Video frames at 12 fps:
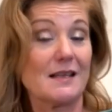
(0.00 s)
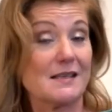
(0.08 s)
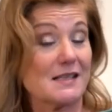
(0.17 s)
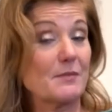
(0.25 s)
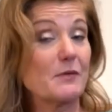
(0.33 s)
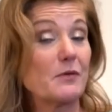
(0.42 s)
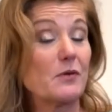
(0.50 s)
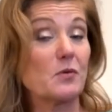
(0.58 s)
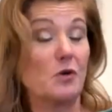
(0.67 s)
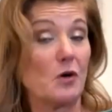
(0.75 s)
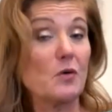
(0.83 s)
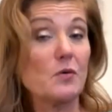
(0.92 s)
And some of you
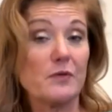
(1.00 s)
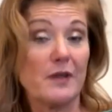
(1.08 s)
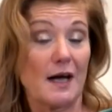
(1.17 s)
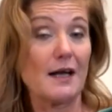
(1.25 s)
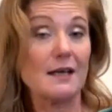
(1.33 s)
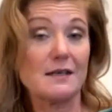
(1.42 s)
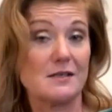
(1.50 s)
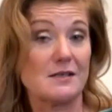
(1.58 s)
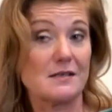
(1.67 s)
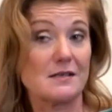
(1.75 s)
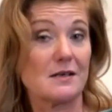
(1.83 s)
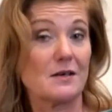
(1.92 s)
who know the
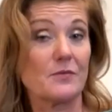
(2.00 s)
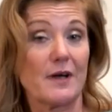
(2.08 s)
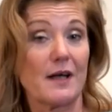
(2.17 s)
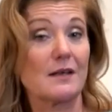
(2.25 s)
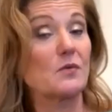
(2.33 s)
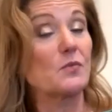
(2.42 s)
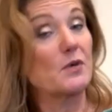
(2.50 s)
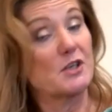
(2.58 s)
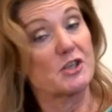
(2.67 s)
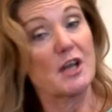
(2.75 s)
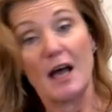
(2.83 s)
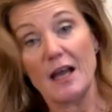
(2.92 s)
IDGs can write
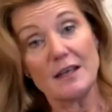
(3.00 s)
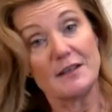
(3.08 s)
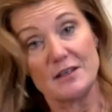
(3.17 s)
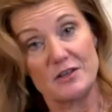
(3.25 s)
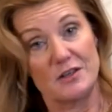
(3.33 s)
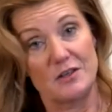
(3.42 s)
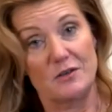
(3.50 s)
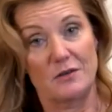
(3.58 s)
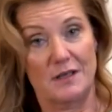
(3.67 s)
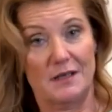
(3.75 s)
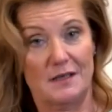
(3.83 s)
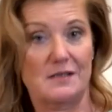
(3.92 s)
which IDG you
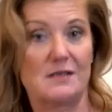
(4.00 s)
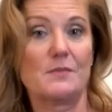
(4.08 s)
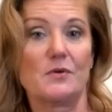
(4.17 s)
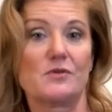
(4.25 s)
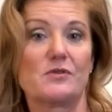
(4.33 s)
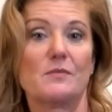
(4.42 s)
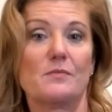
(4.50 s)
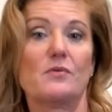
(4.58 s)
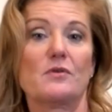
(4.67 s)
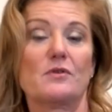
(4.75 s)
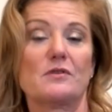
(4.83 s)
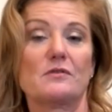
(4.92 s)
think is the most
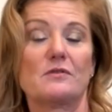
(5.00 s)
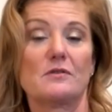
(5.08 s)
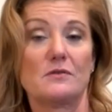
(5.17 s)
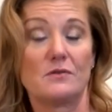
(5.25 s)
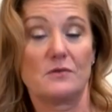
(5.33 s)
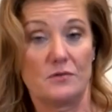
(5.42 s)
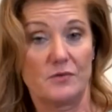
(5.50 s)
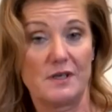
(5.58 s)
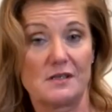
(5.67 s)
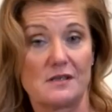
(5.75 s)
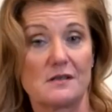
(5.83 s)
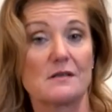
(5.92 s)
important to
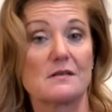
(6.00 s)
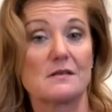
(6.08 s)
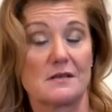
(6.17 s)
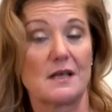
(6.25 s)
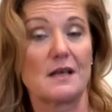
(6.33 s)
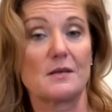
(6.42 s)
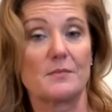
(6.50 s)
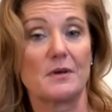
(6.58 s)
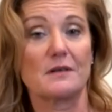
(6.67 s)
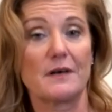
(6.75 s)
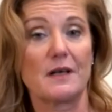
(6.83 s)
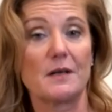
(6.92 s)
reach the Sustainable
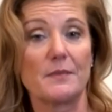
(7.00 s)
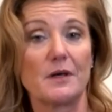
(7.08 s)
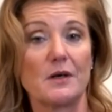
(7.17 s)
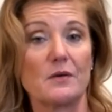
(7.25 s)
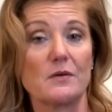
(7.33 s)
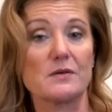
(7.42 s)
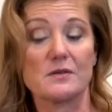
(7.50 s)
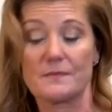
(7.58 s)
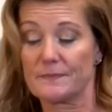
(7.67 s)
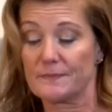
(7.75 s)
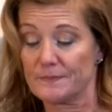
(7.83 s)
Development Goals.